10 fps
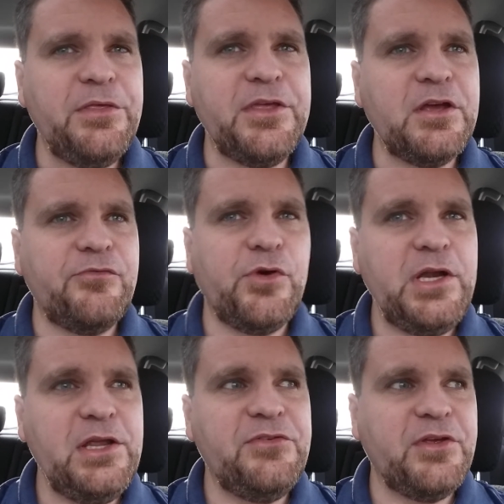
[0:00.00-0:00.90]
Think of when
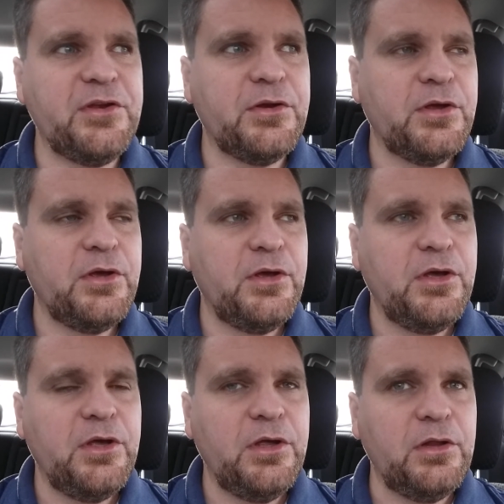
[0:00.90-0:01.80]
he's in
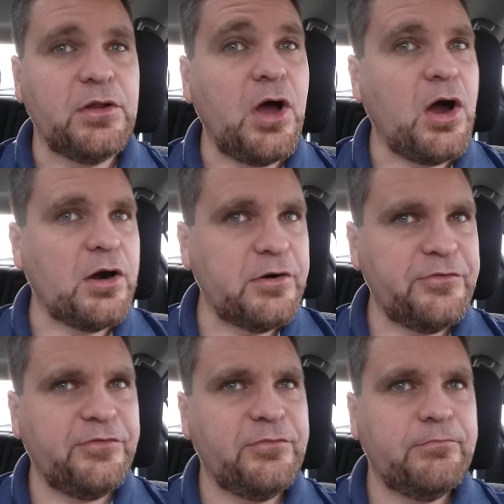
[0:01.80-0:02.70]
Le
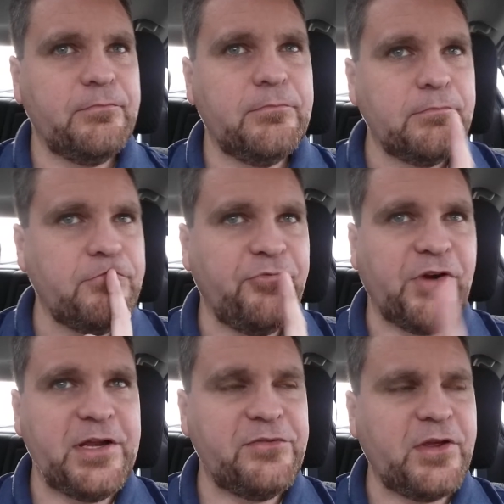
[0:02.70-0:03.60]
Havre,
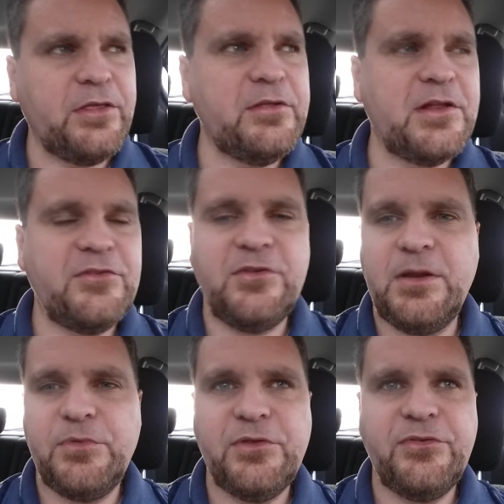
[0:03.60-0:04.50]
France. I think that's the
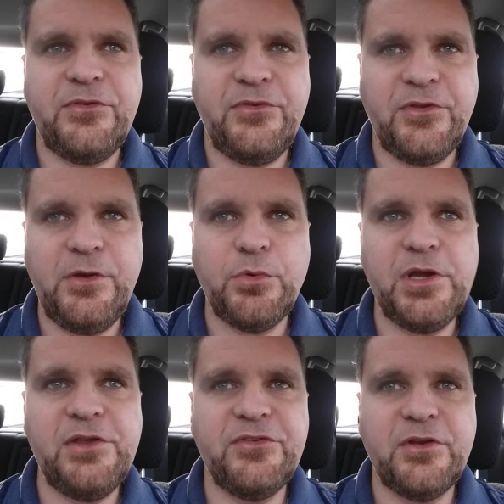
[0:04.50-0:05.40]
name of the city where
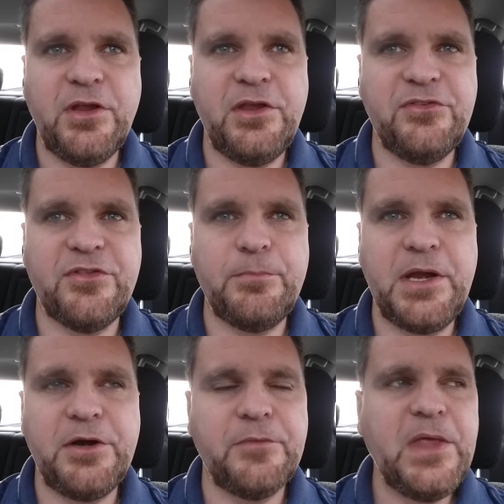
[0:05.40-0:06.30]
he's the
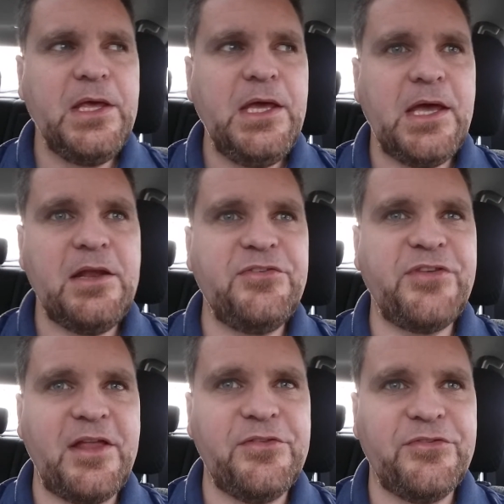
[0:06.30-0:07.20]
mayor, and he
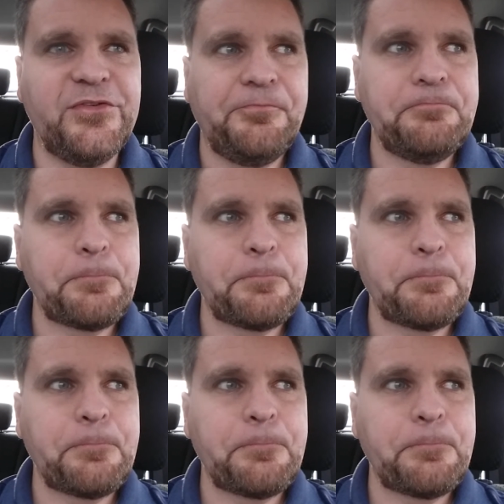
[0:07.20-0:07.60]
sends